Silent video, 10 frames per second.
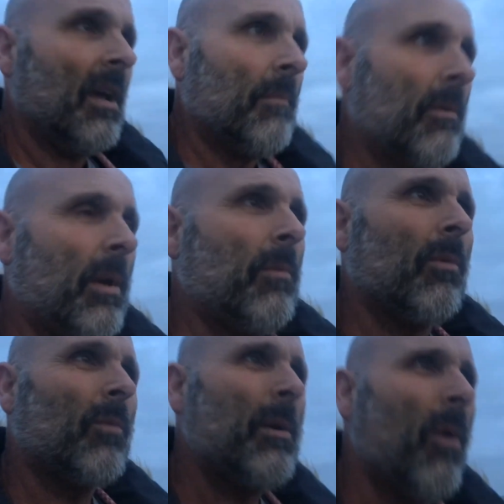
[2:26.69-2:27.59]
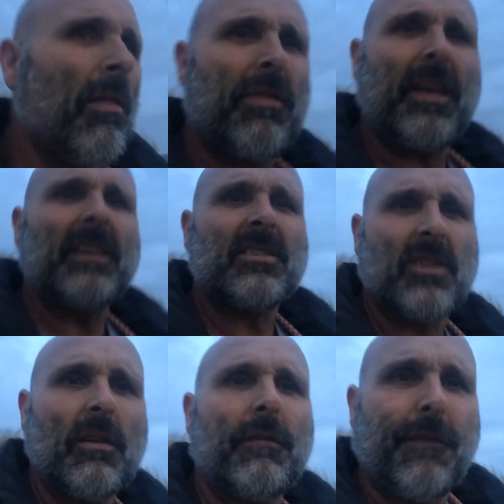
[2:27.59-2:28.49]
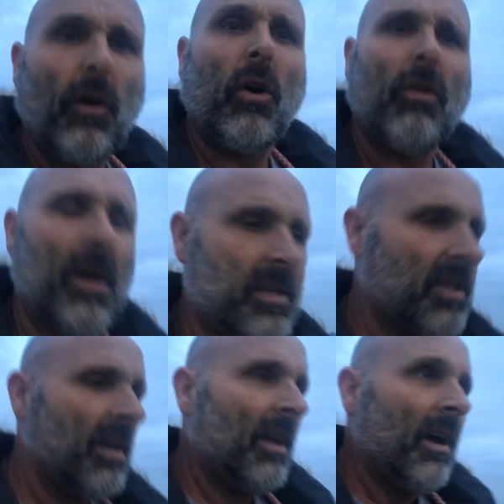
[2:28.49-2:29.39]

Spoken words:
but we want things done for us.